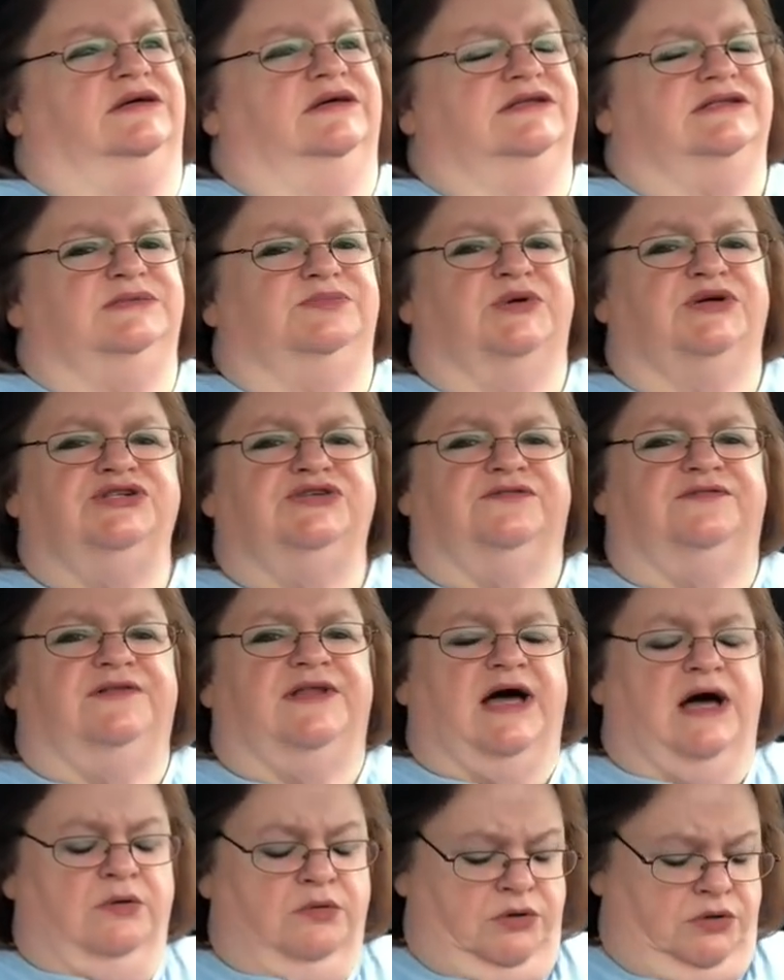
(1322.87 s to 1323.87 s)
It's a bunch of
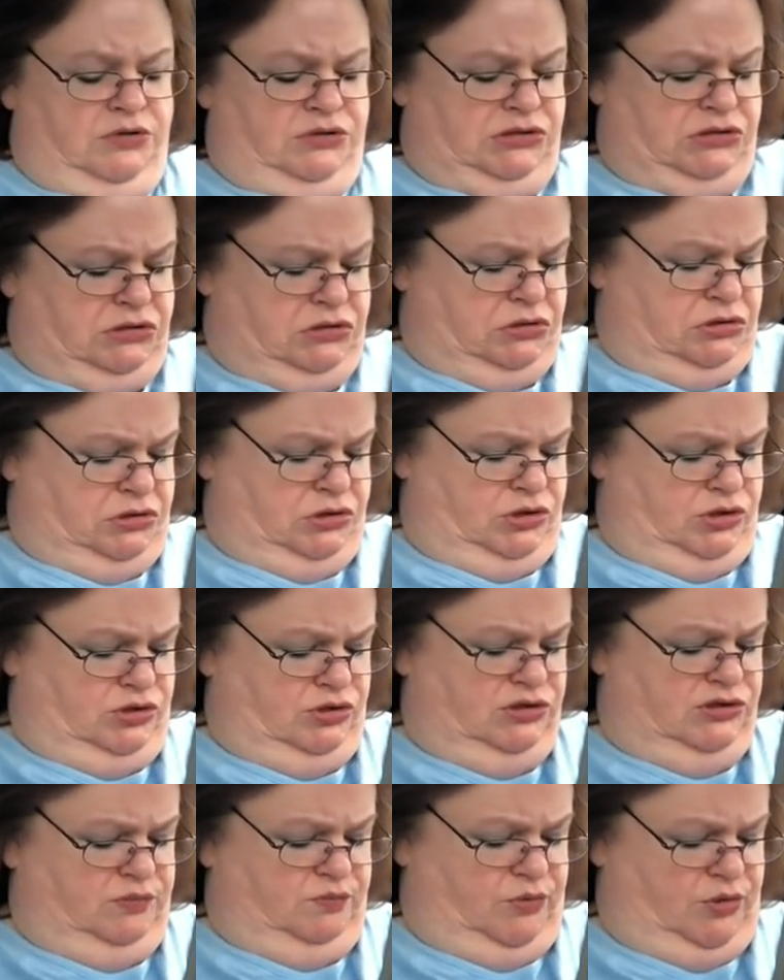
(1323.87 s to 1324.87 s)
flowers that
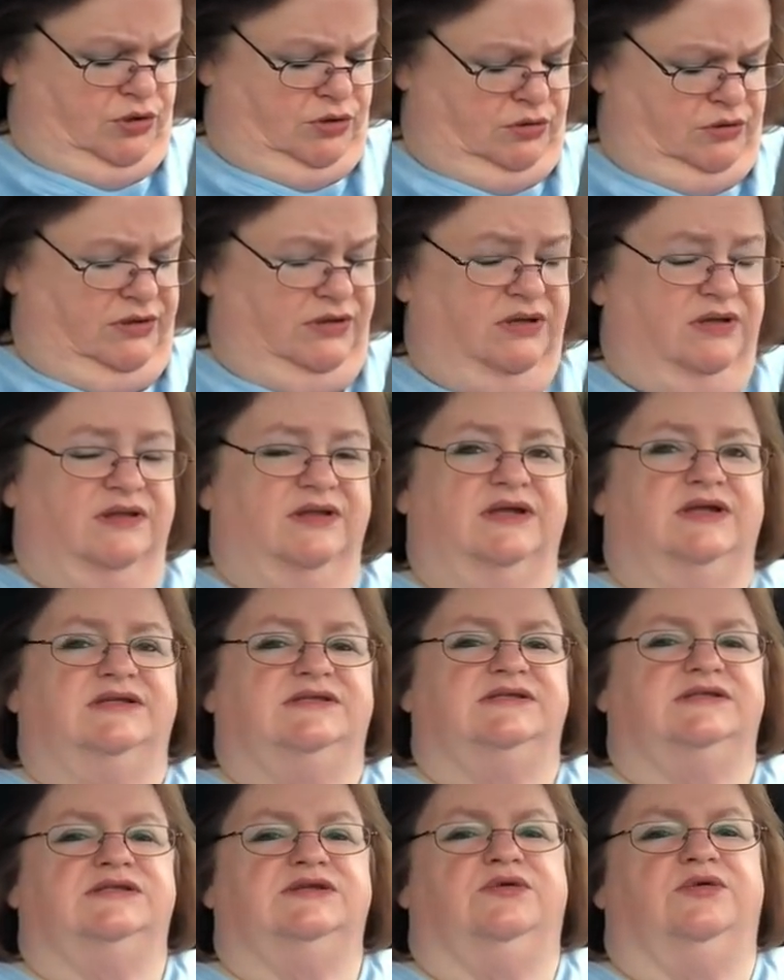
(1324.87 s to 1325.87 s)
are sparkly, and then
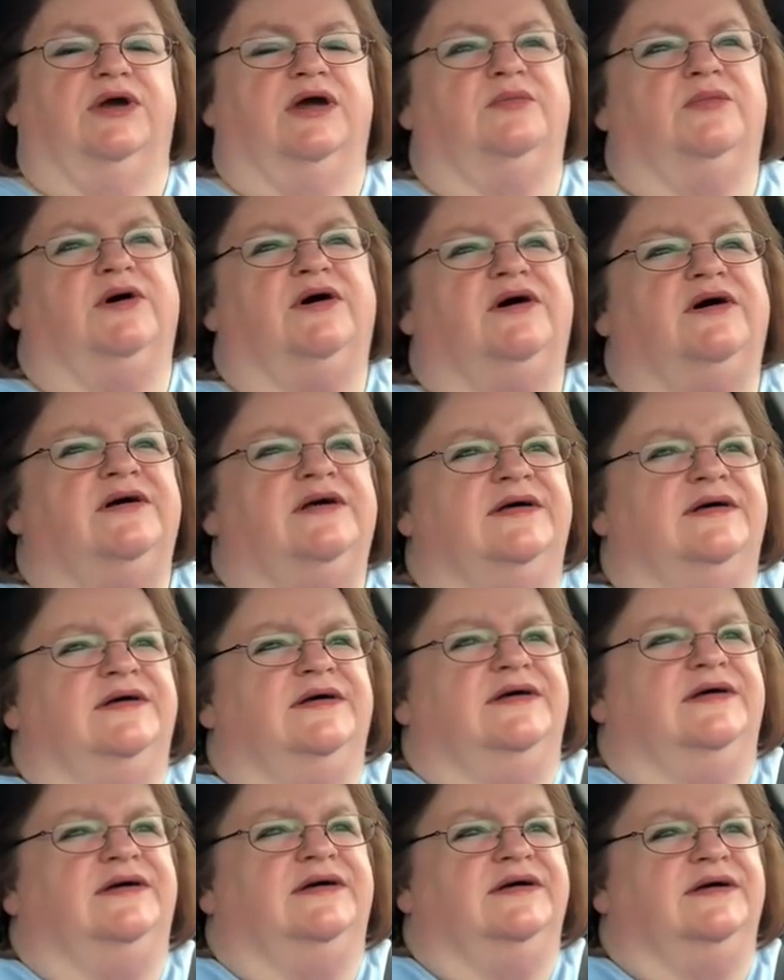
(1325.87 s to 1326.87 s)
it says grandma
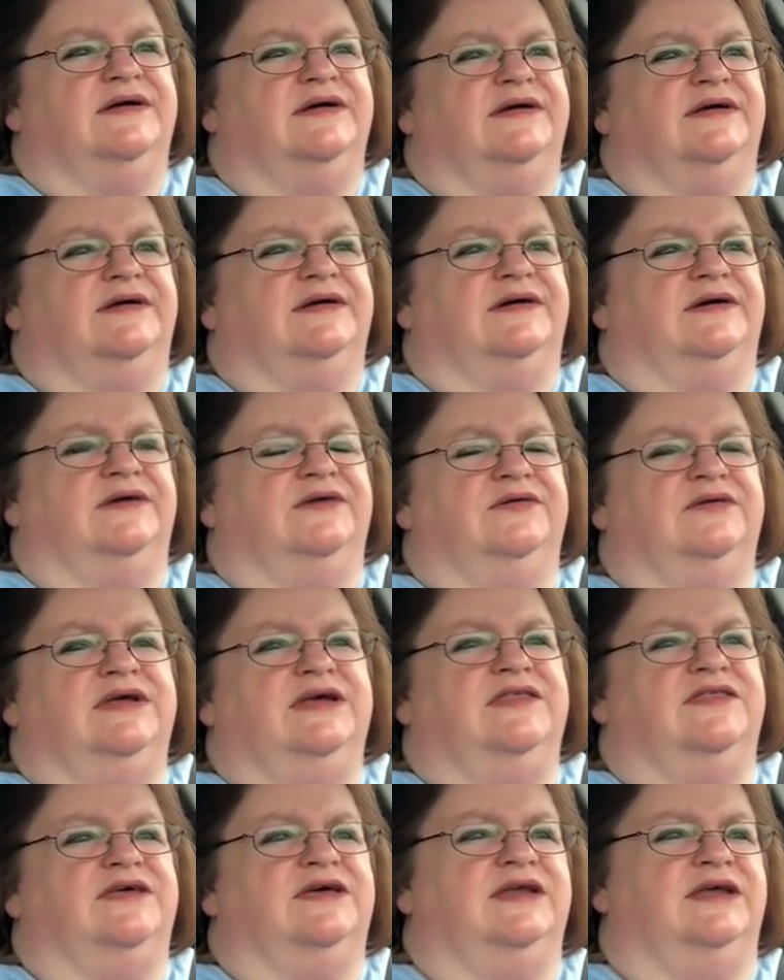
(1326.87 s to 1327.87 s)

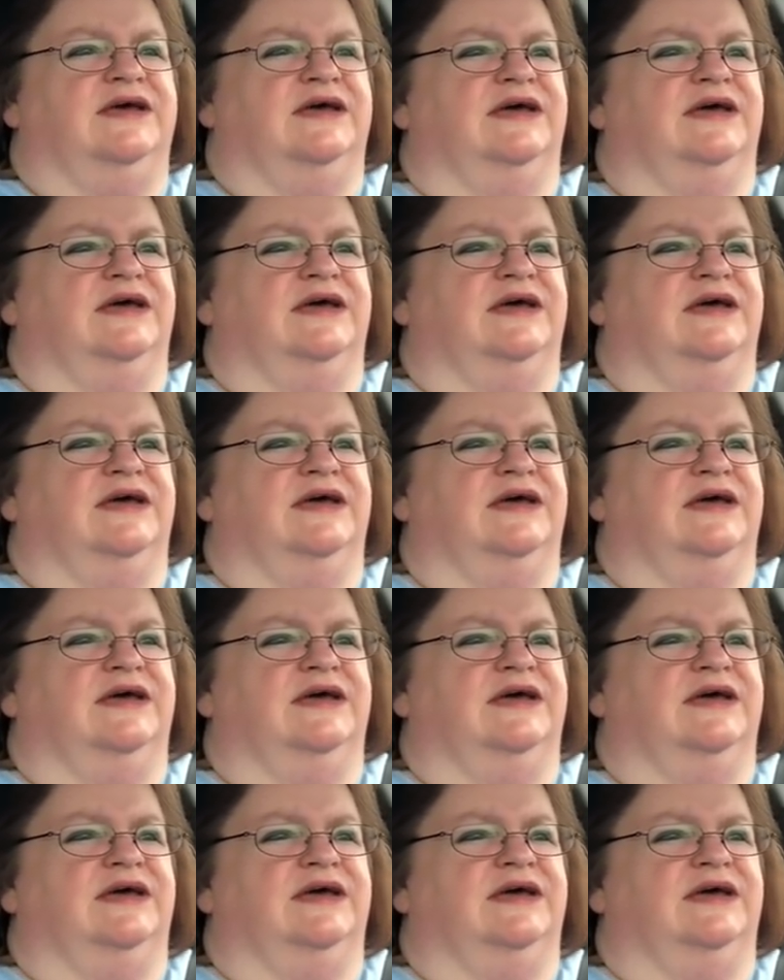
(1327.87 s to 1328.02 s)
underneath it.